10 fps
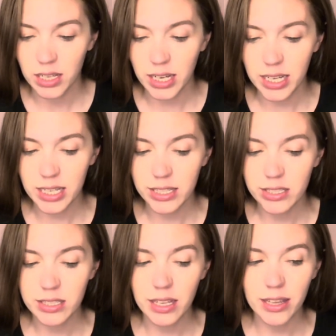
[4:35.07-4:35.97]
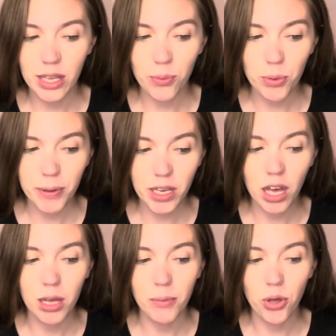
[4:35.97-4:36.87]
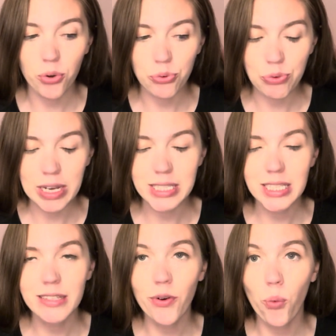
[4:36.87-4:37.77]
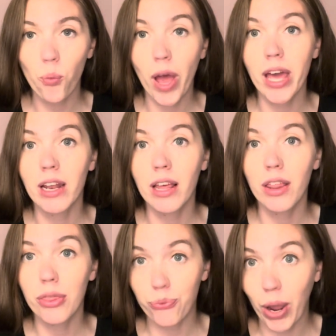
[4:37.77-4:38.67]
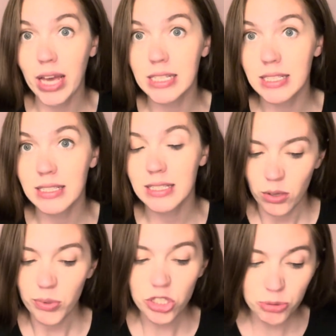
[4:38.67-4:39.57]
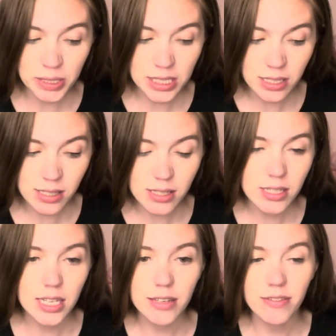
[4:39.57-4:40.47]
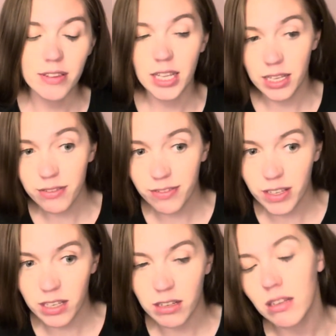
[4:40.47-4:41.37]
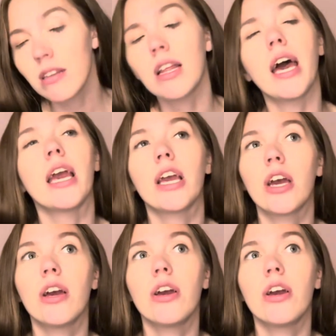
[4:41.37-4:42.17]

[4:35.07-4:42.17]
and they will become aggressive when threatened, which means if they feel like